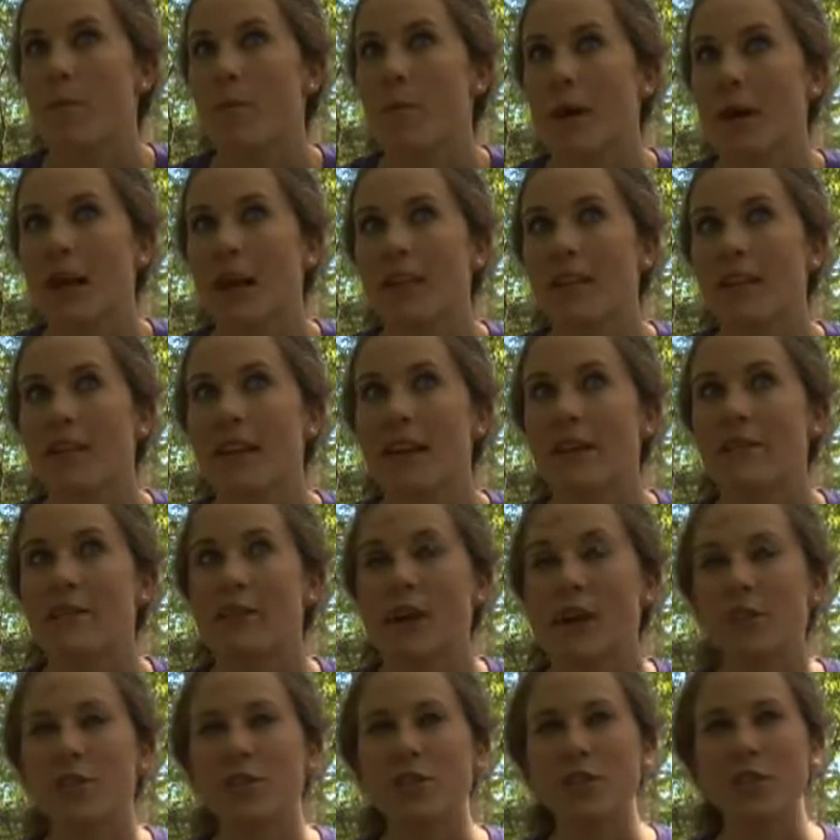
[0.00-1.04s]
Well,
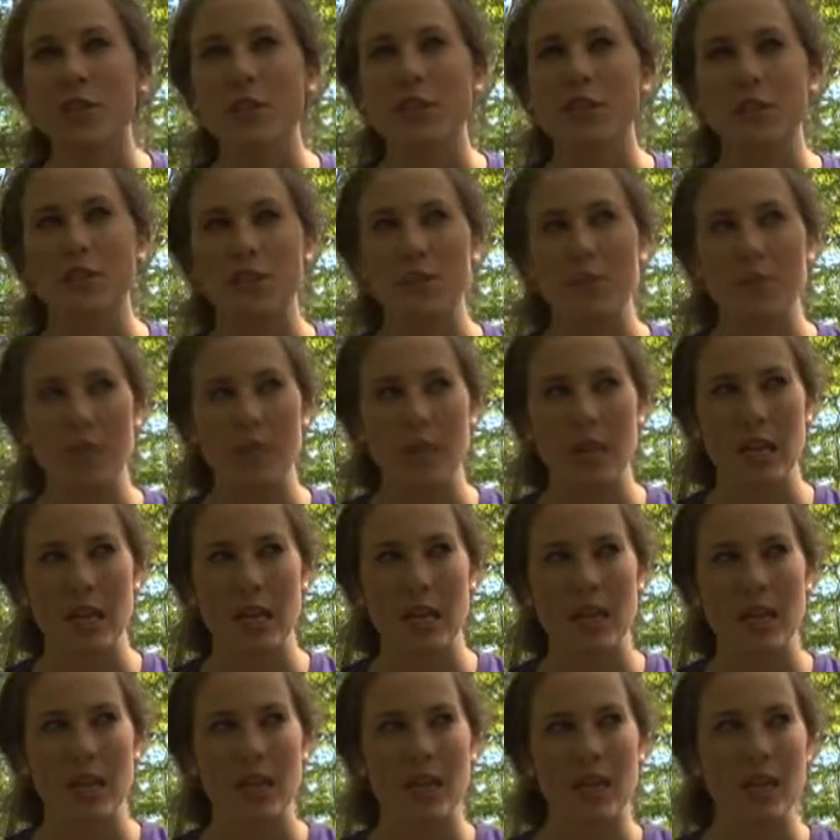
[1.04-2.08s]
adventure to
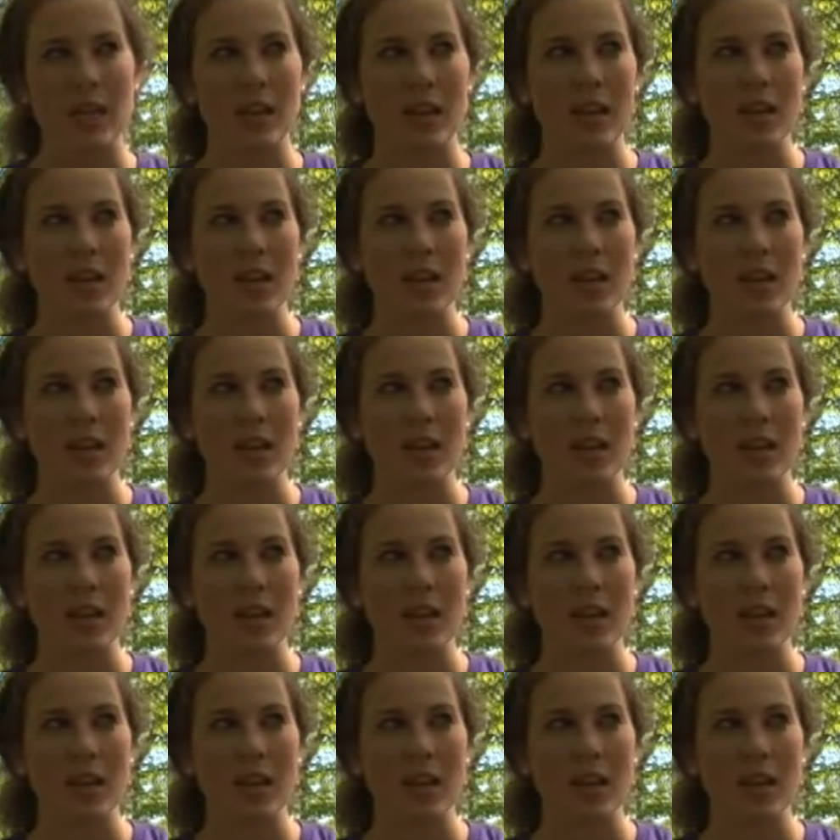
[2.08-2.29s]
me